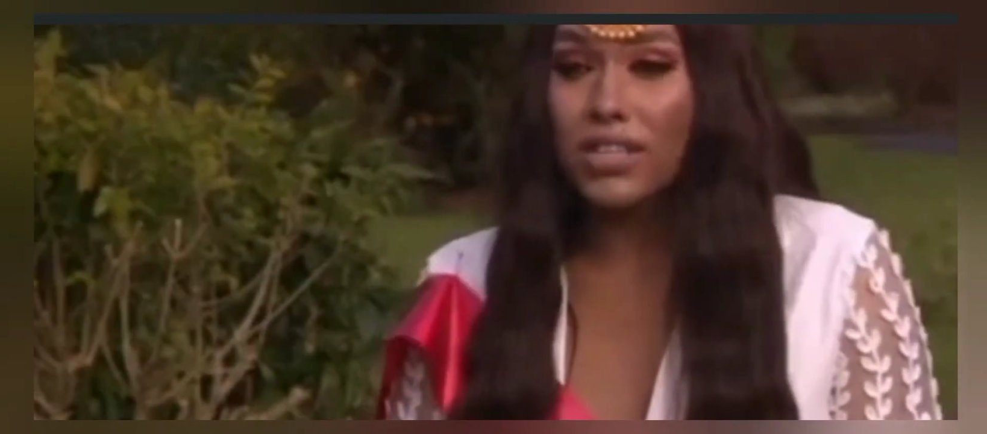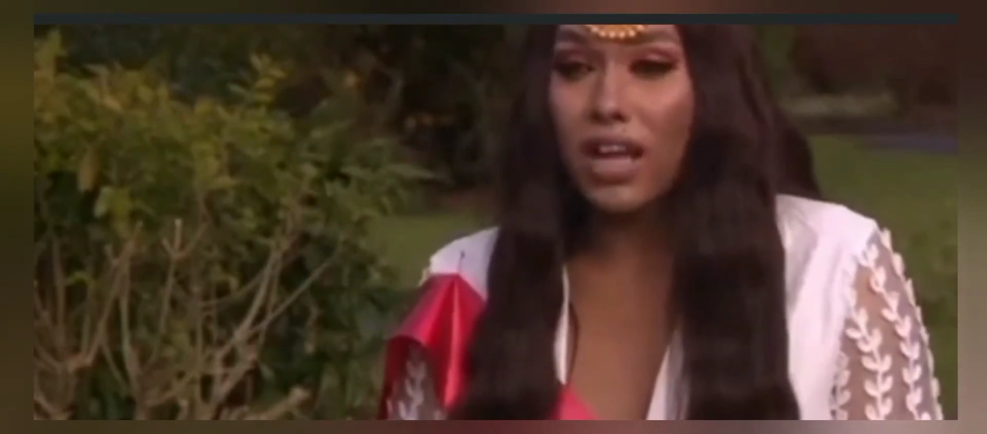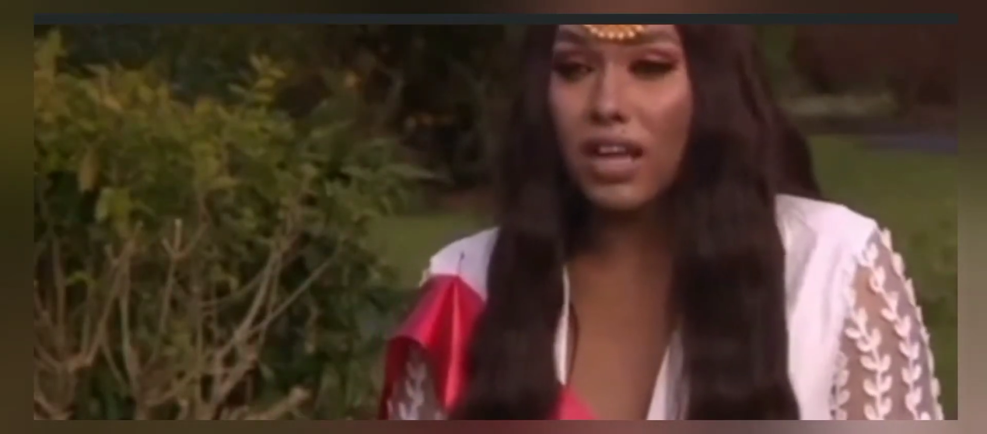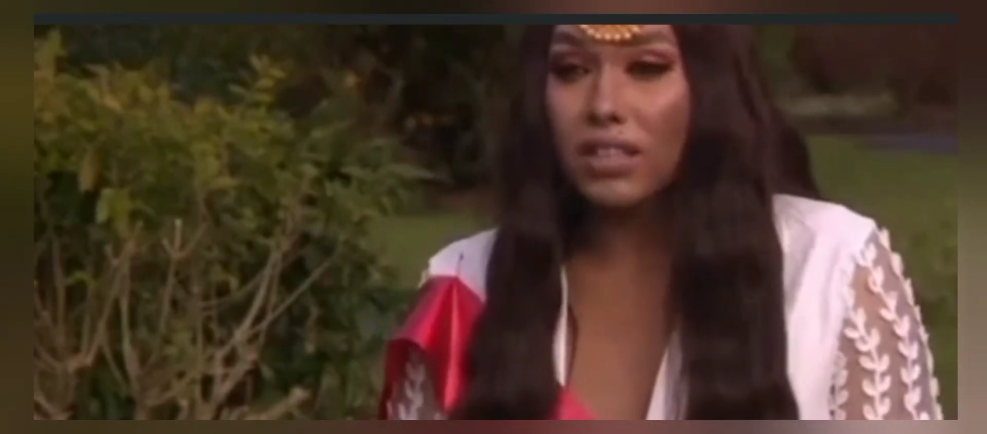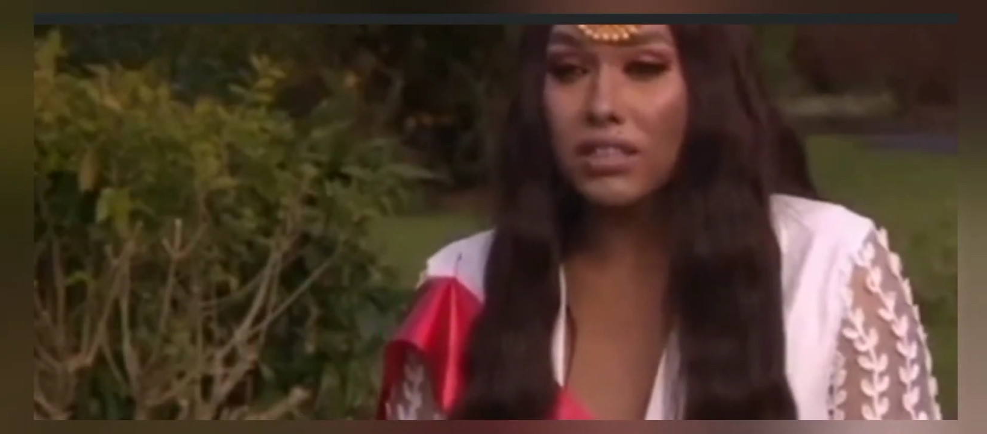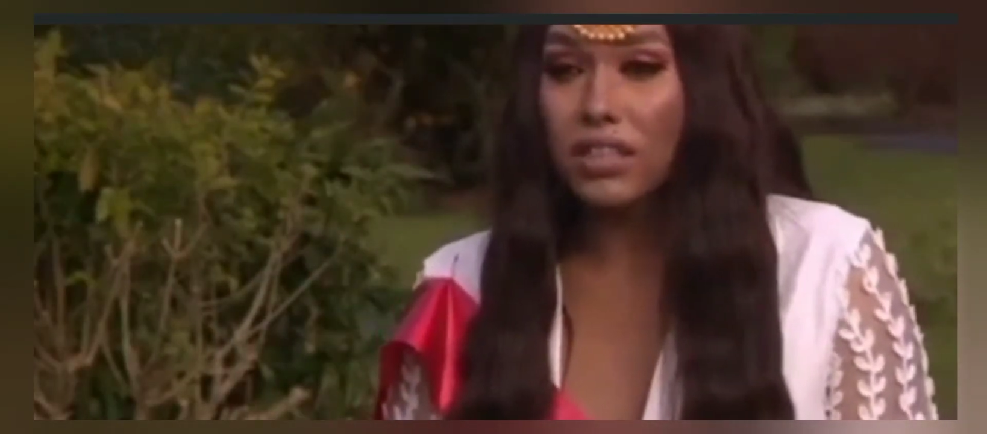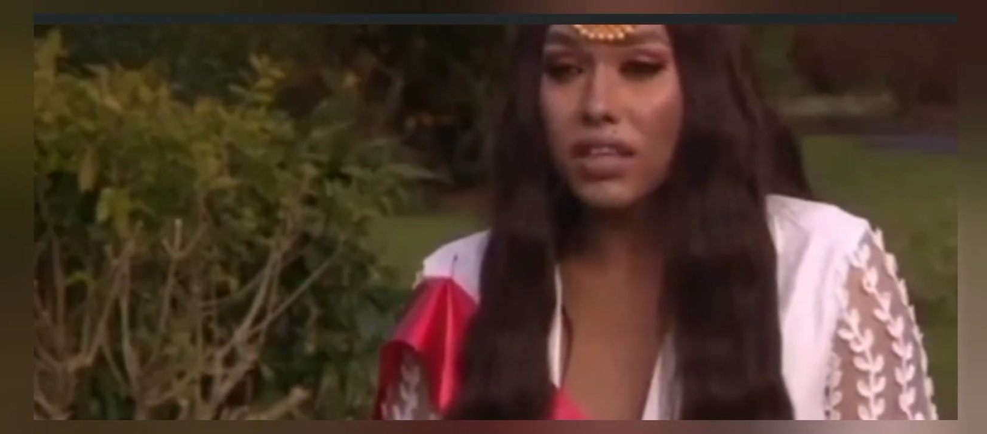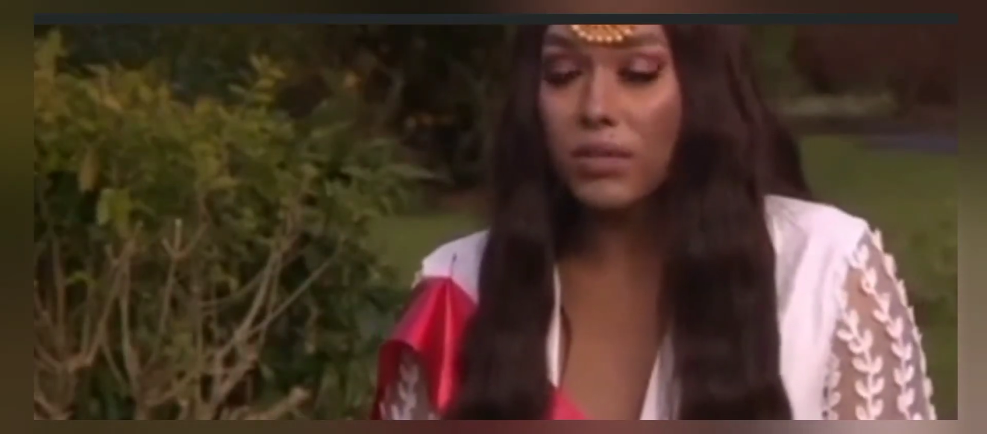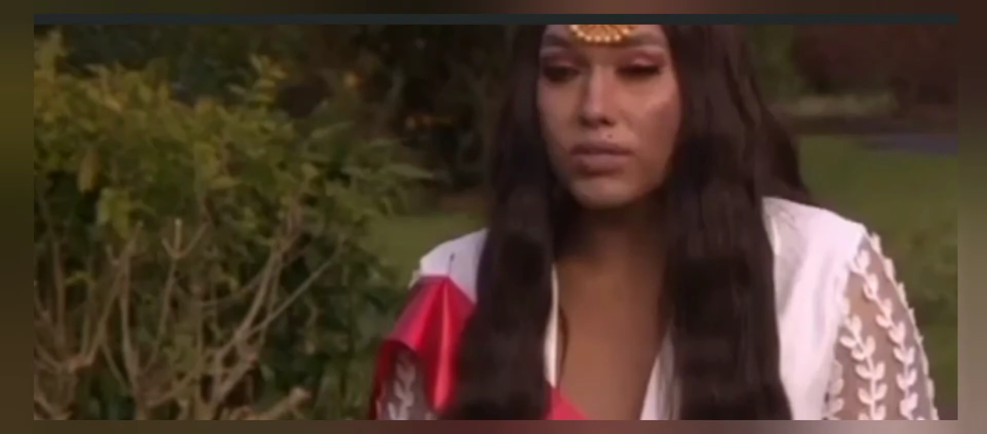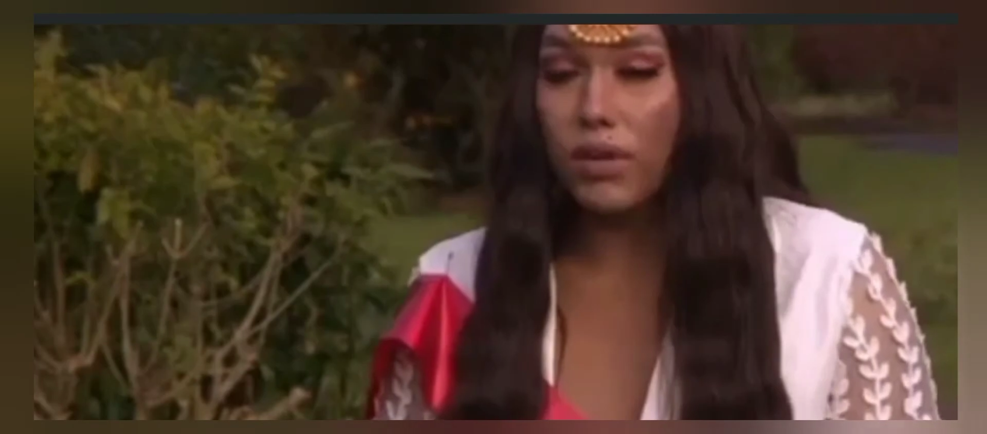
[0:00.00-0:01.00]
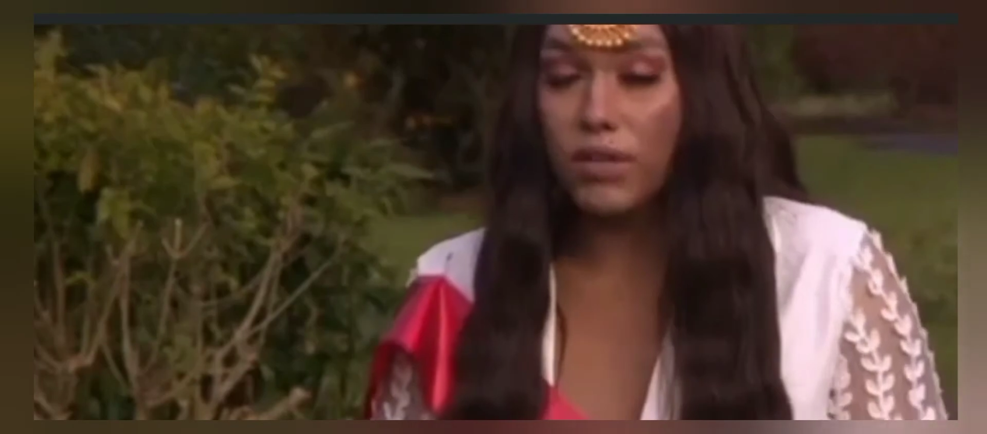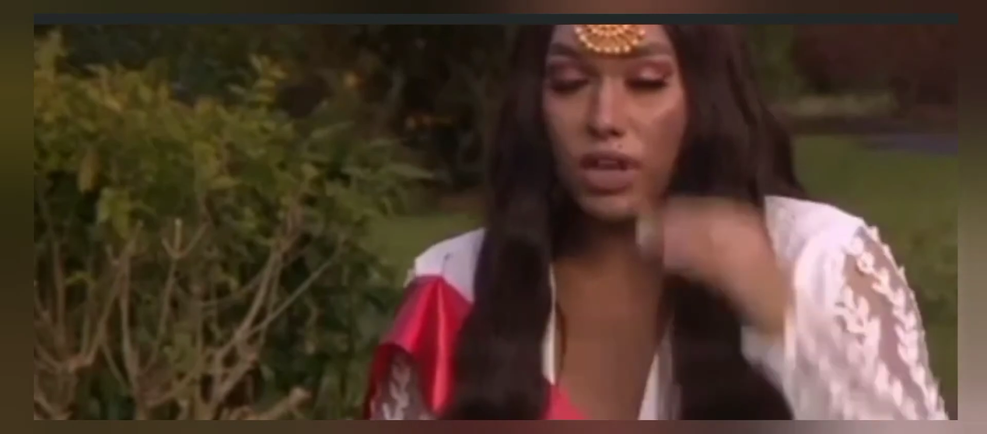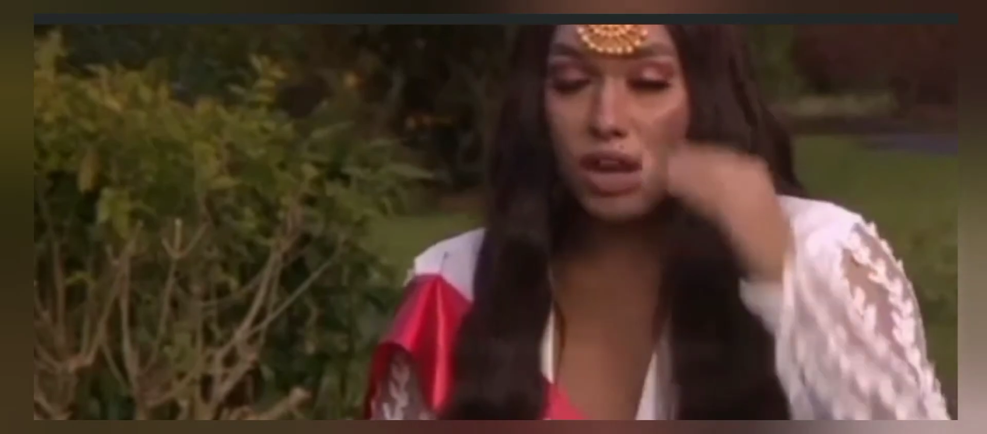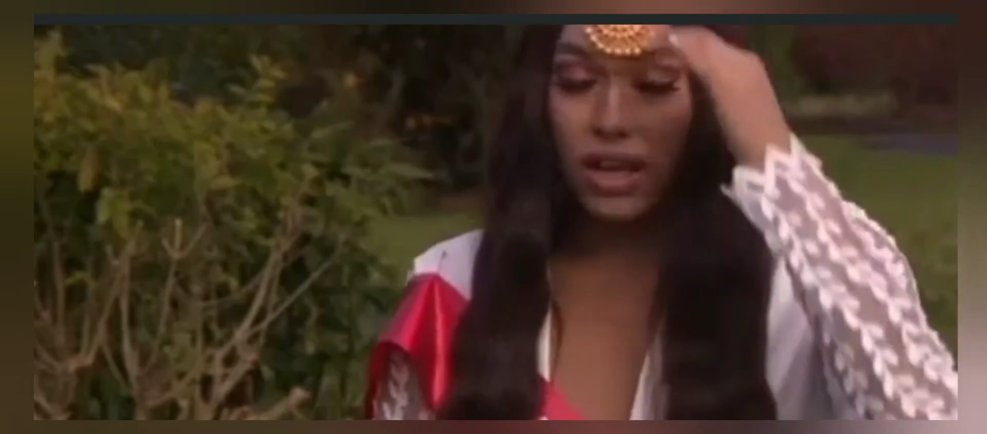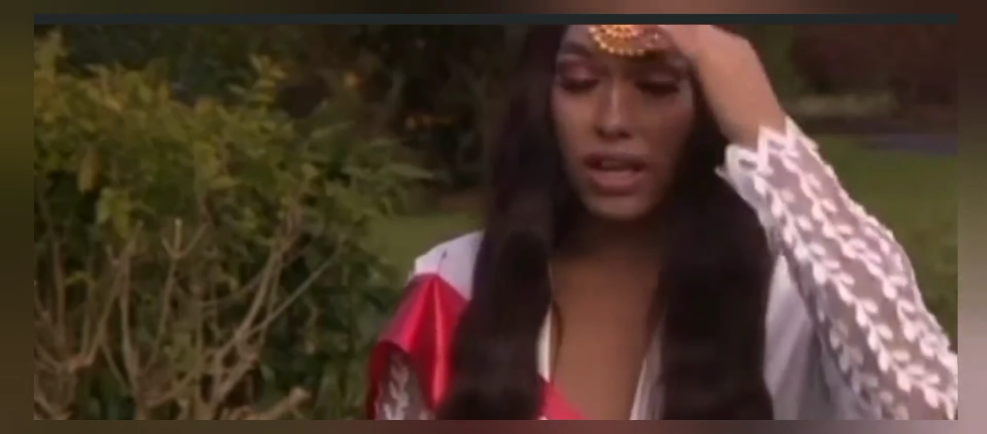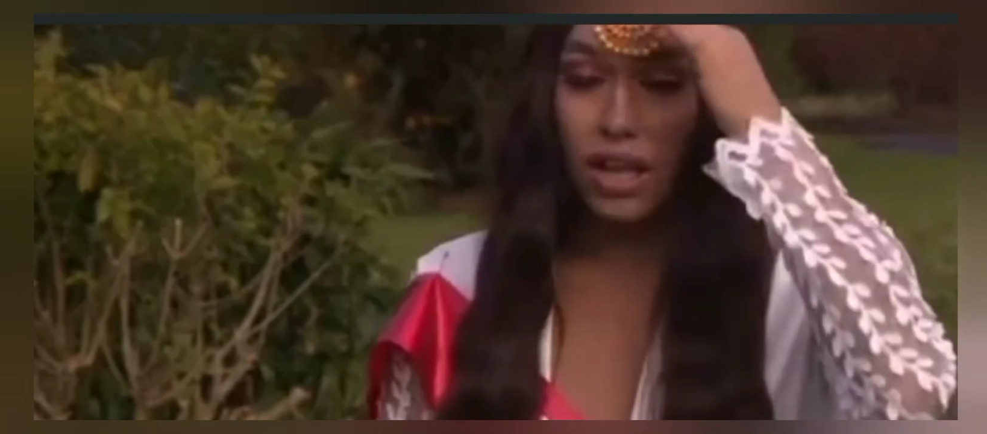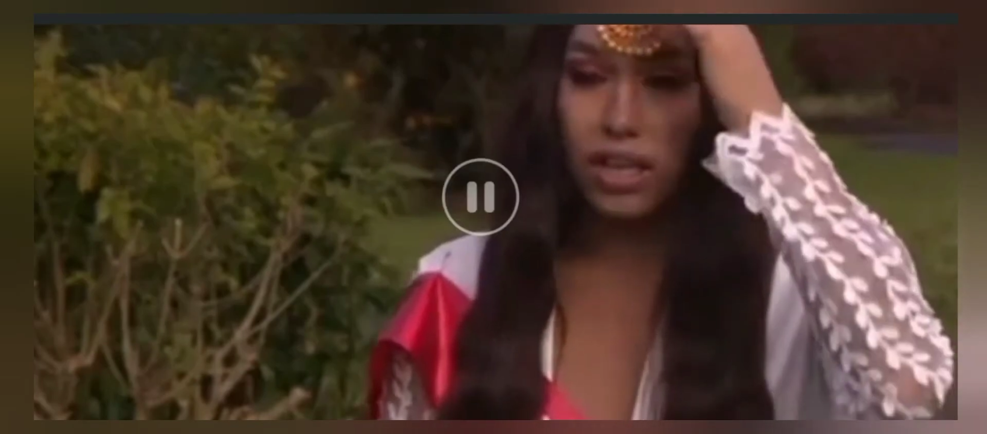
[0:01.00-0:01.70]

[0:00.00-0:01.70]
say. It was very shocking, yeah.